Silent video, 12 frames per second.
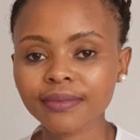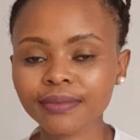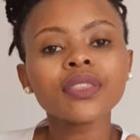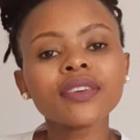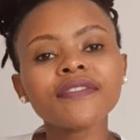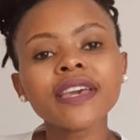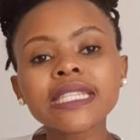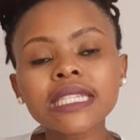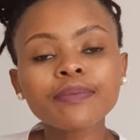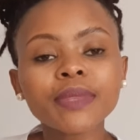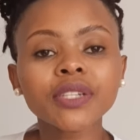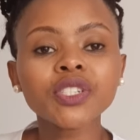Now the first
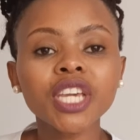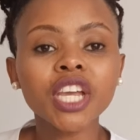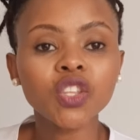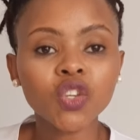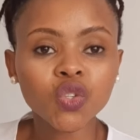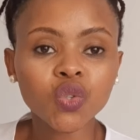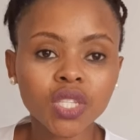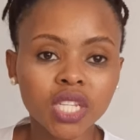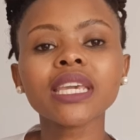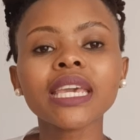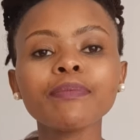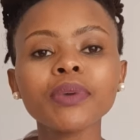tip that you can use to
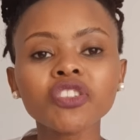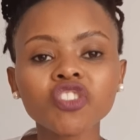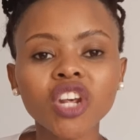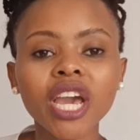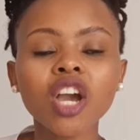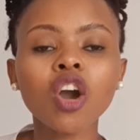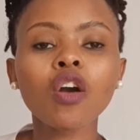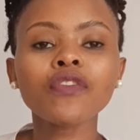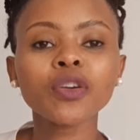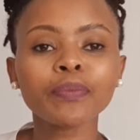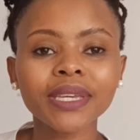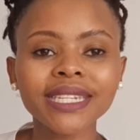keeping track of
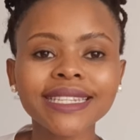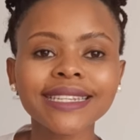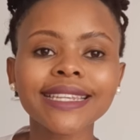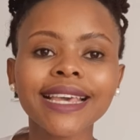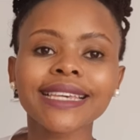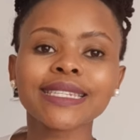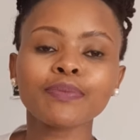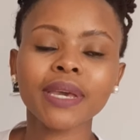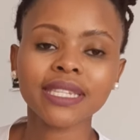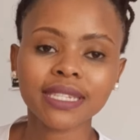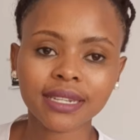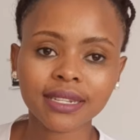your business
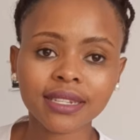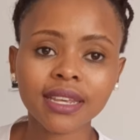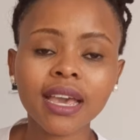expenses,